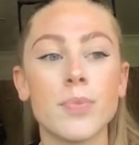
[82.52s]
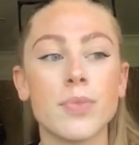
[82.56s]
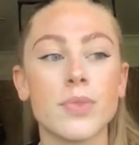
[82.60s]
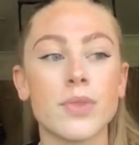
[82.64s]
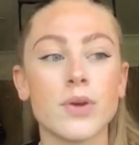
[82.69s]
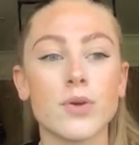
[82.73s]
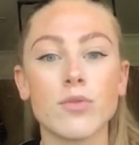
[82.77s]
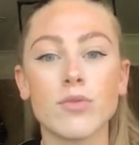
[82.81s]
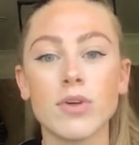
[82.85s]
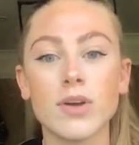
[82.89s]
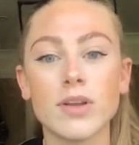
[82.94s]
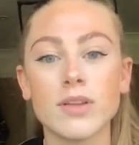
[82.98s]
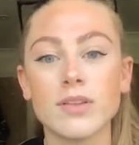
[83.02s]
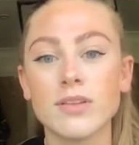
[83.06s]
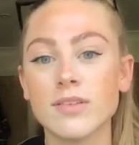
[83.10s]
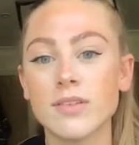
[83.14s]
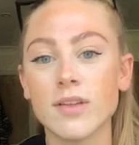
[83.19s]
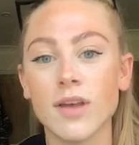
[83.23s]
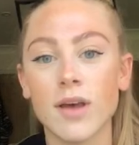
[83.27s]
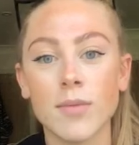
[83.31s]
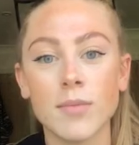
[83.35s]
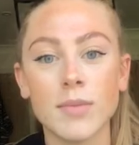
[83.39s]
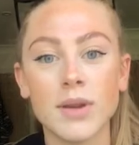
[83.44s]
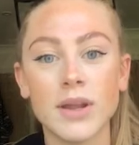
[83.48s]
the grit and
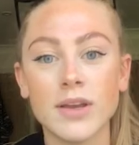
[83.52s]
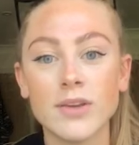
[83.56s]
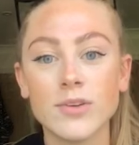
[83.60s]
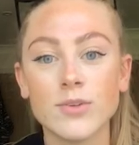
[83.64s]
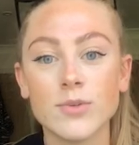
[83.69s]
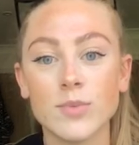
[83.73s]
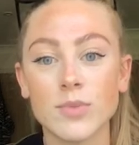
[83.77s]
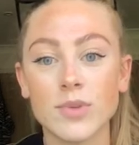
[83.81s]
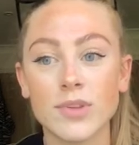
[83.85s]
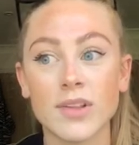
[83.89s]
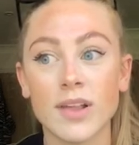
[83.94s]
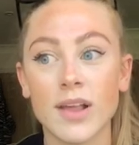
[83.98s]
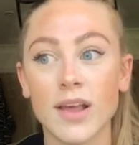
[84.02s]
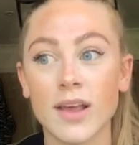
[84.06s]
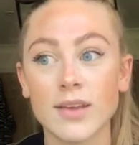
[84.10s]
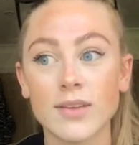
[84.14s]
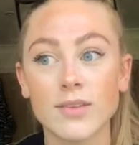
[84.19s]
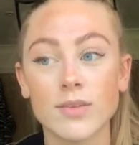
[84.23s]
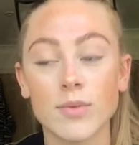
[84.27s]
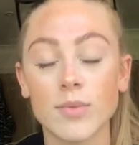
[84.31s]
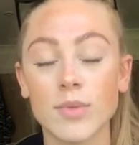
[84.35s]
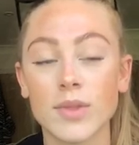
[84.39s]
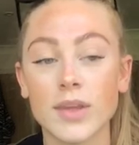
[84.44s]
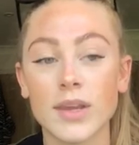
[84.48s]
determination was like
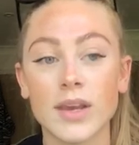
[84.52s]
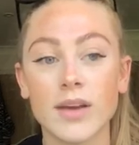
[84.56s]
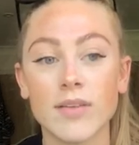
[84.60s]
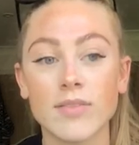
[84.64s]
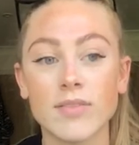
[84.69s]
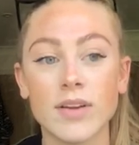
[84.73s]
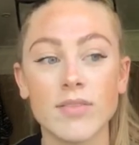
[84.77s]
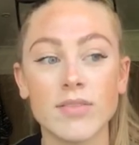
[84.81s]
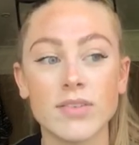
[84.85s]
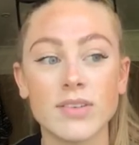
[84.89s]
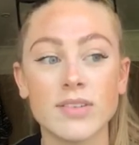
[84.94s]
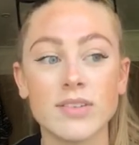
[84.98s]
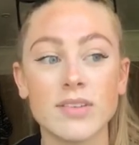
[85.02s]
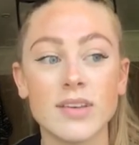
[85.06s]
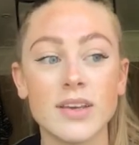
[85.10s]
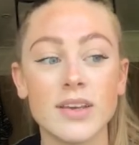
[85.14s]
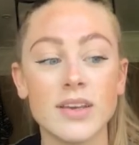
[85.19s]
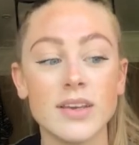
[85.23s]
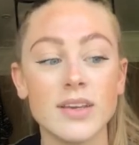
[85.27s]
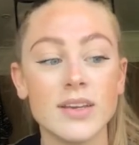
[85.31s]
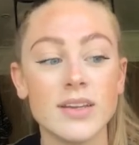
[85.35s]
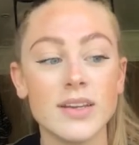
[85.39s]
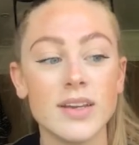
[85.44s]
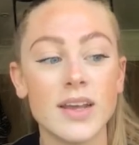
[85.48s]
something I've never
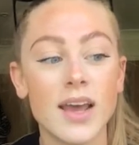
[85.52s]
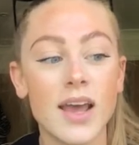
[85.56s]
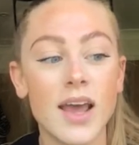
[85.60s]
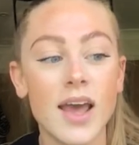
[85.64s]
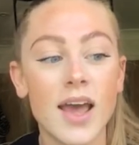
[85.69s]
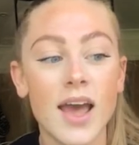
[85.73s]
seen,